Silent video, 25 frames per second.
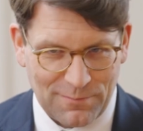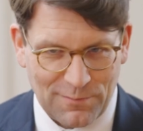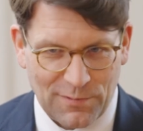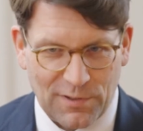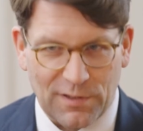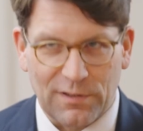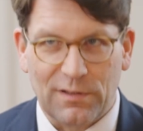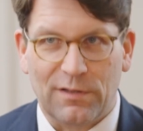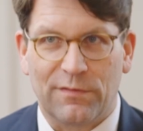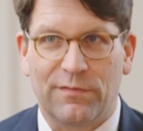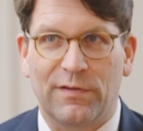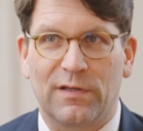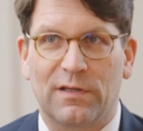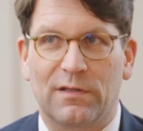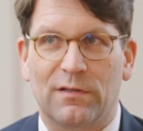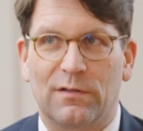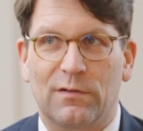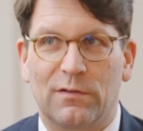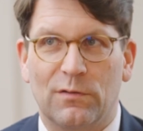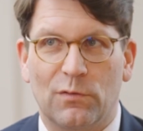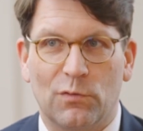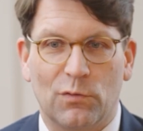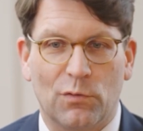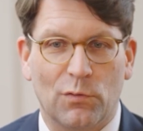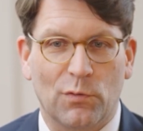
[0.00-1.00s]
right? I think
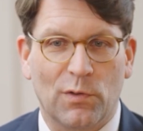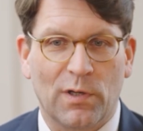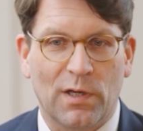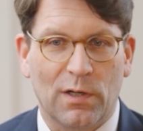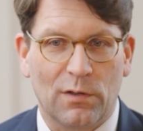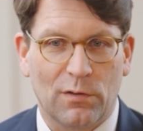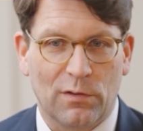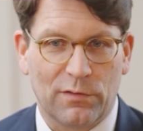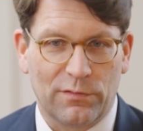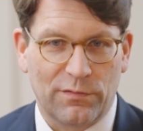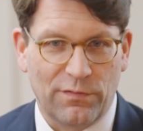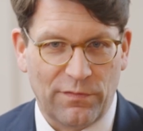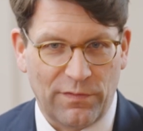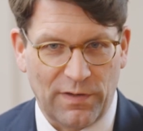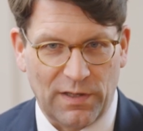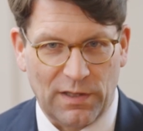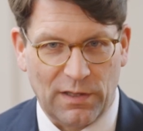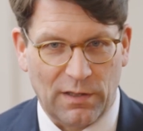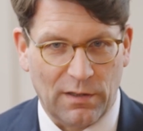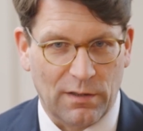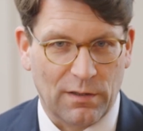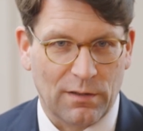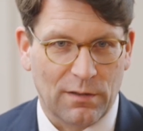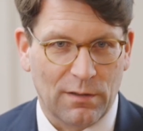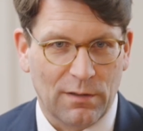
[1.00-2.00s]
you cannot
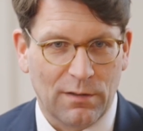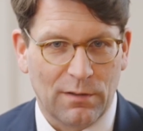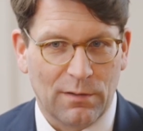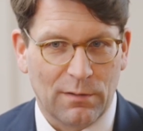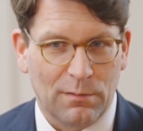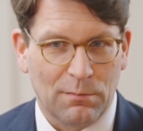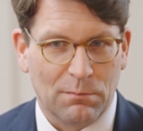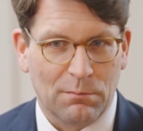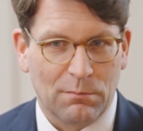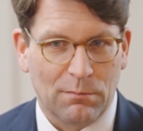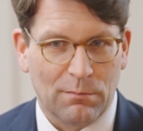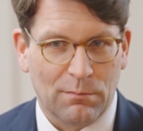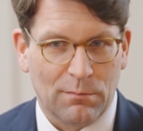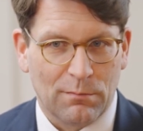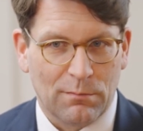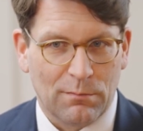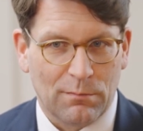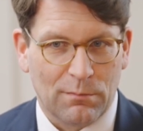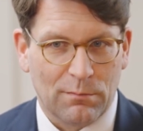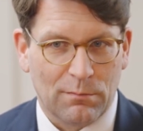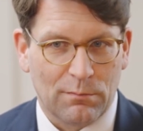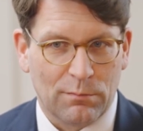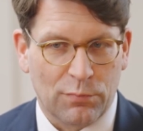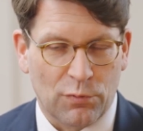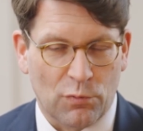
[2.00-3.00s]
think
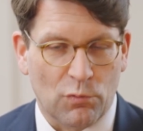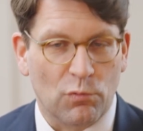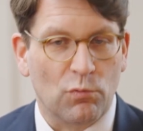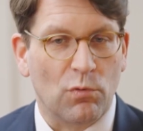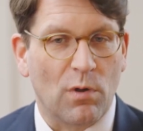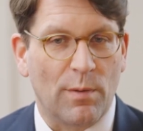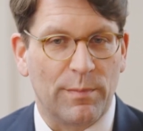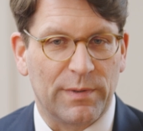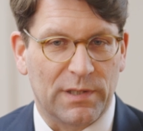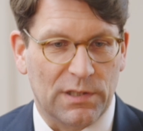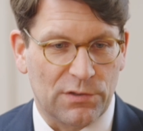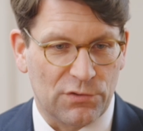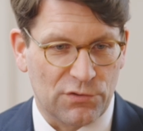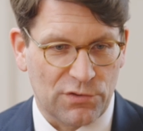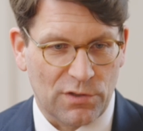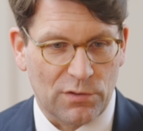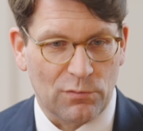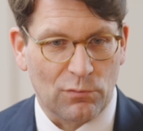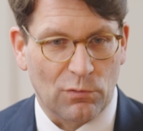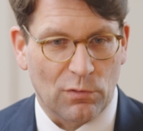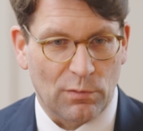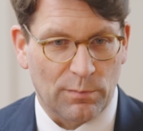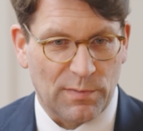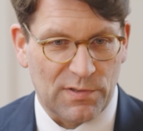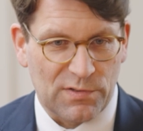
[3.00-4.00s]
programming in
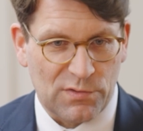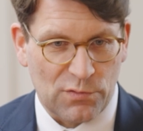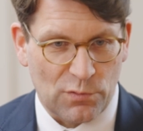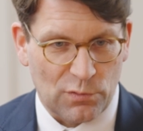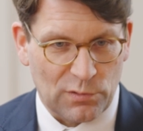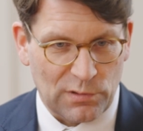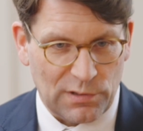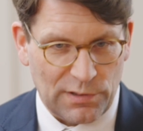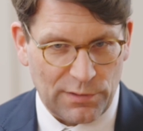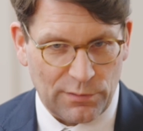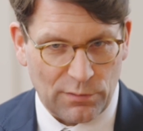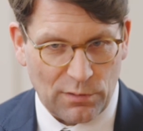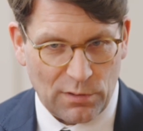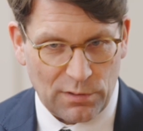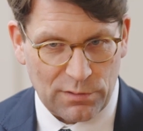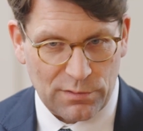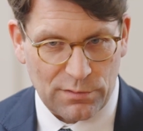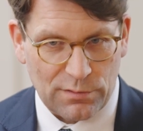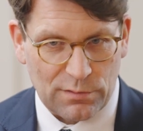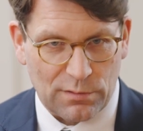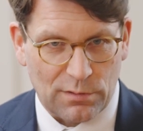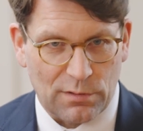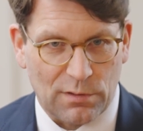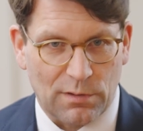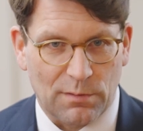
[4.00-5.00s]
general, but certainly not
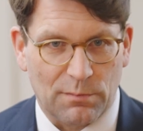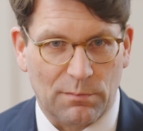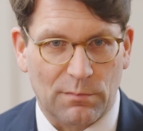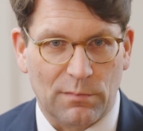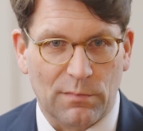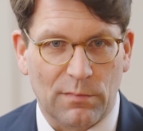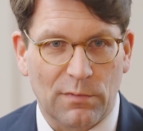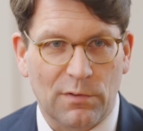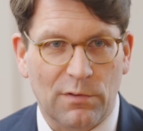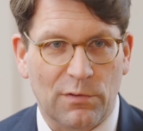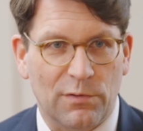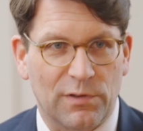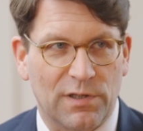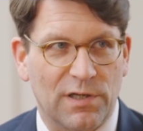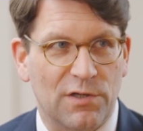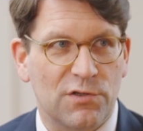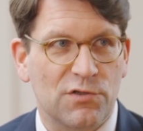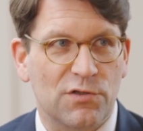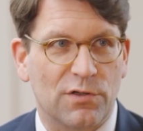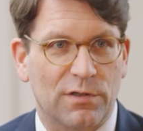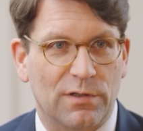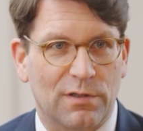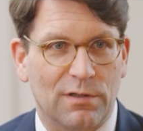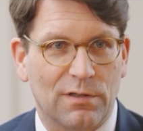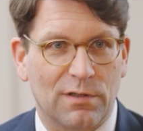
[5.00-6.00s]

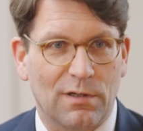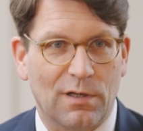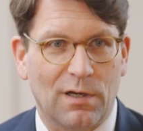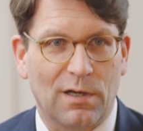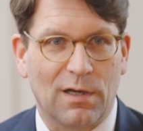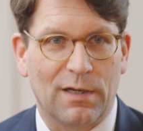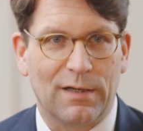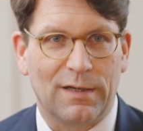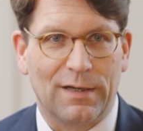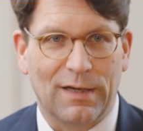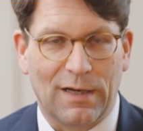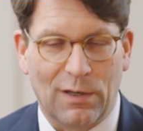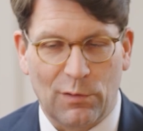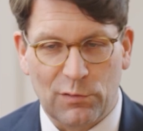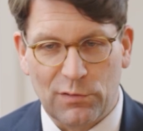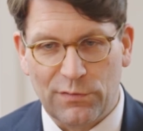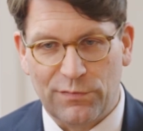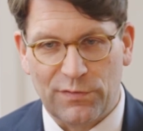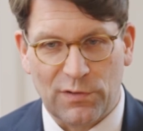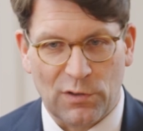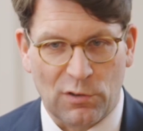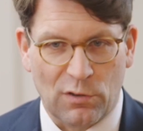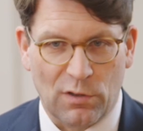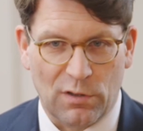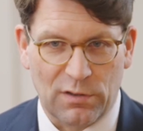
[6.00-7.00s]
creation, out
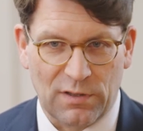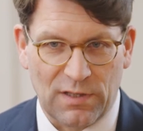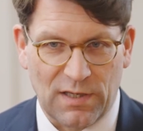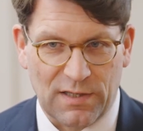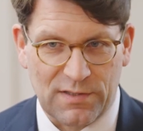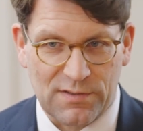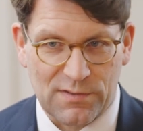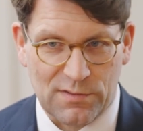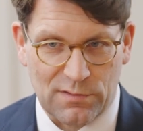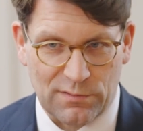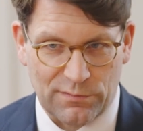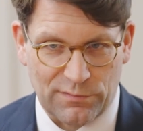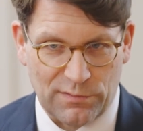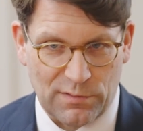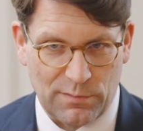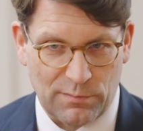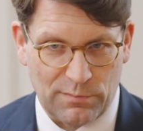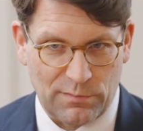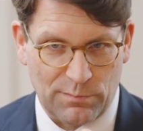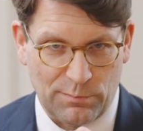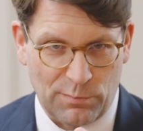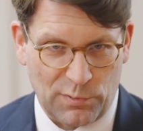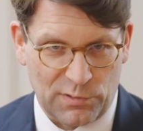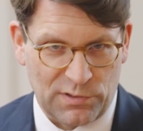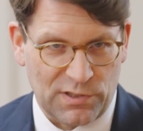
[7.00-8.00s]
of the context of the
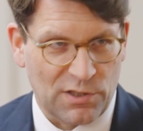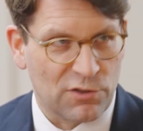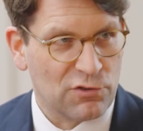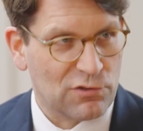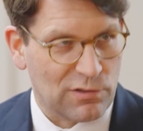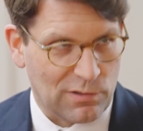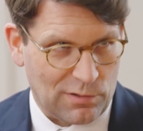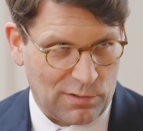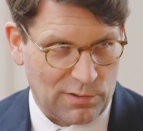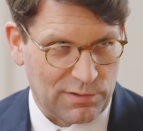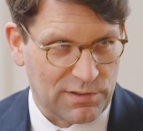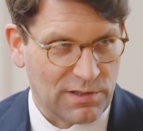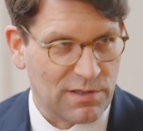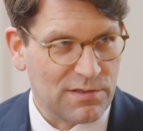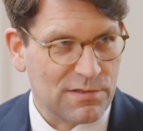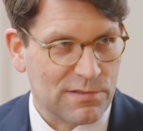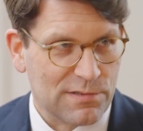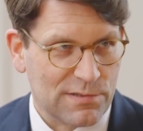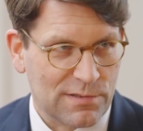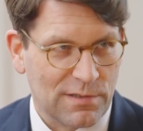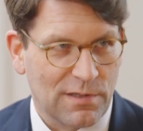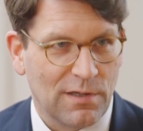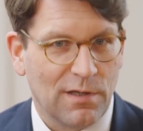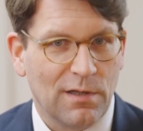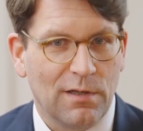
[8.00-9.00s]
potential
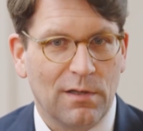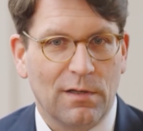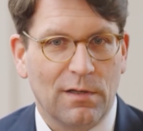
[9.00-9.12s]
audience.